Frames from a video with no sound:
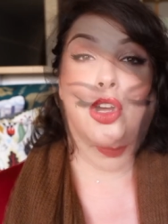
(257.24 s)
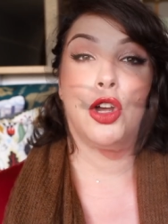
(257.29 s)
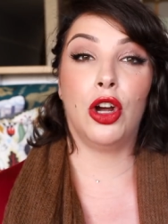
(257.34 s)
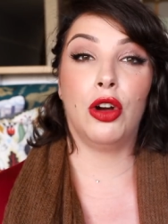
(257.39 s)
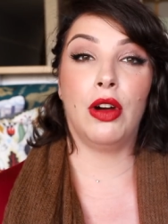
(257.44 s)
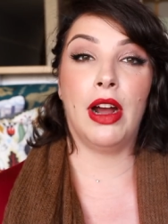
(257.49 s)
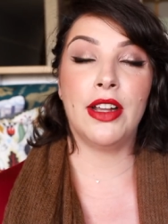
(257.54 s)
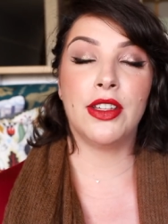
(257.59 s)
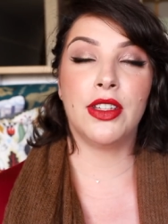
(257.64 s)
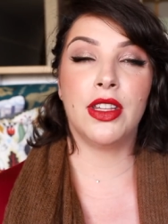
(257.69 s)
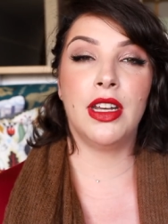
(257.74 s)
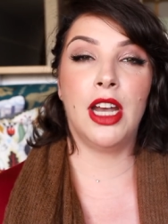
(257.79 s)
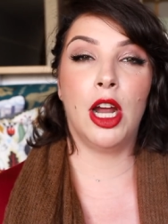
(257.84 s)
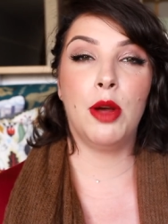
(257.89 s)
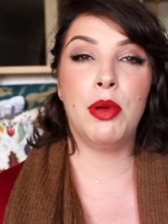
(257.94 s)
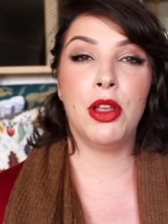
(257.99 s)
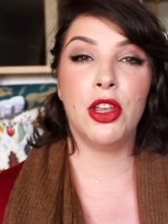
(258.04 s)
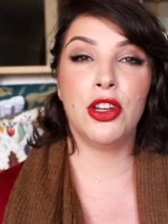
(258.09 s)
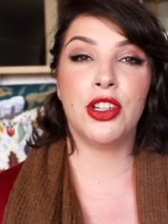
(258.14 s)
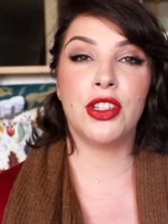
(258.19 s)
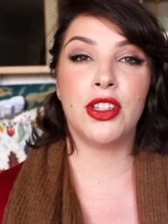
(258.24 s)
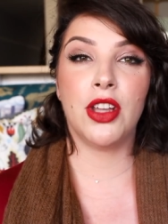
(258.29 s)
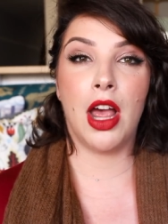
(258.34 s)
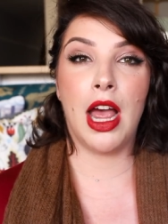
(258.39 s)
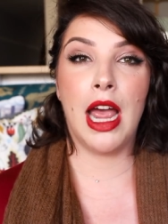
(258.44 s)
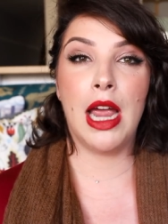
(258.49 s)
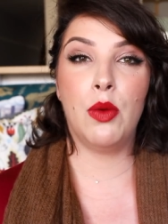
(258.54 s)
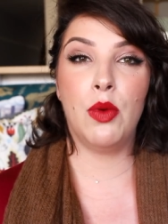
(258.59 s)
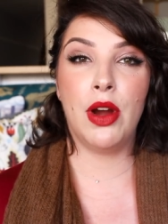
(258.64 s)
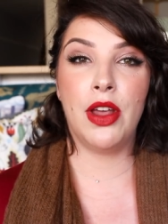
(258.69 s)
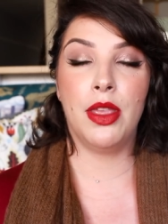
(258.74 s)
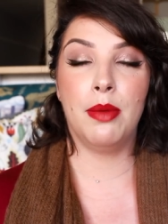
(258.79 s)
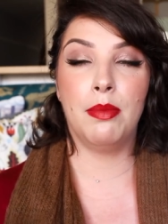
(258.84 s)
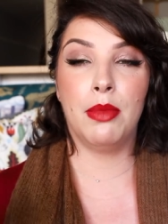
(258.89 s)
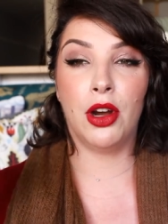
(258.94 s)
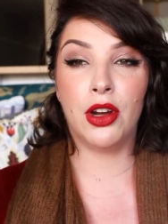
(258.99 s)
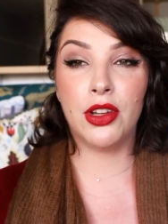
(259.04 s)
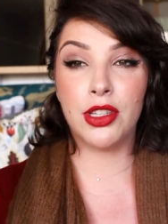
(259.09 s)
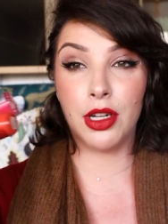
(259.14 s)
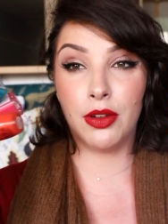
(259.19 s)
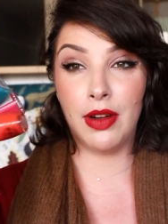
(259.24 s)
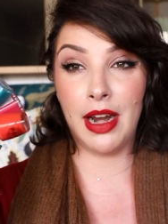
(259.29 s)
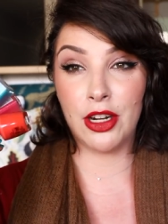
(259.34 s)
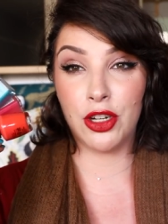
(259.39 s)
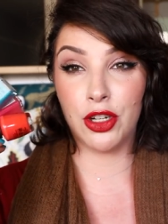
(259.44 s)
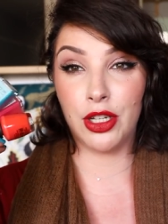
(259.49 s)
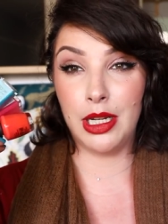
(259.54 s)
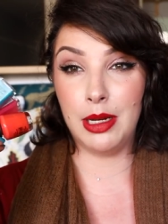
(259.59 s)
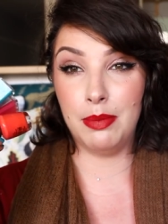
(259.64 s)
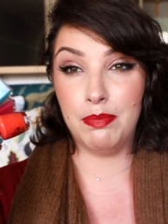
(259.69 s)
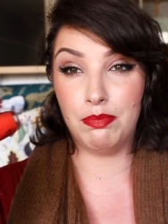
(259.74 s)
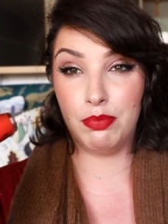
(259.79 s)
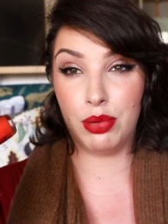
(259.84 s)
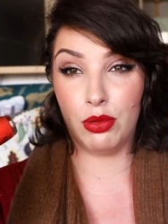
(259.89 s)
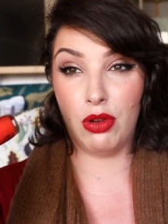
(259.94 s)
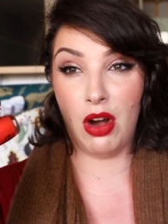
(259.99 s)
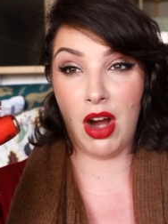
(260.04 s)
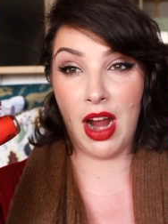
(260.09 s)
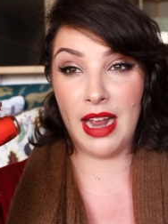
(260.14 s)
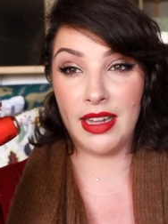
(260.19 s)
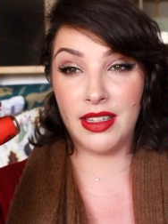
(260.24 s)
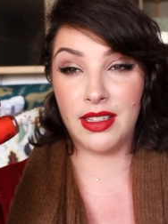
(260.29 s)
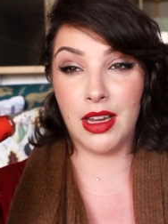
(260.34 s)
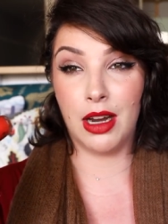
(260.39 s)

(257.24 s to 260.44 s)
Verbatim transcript: All right, so the nail polishes I wear the most are actually brights.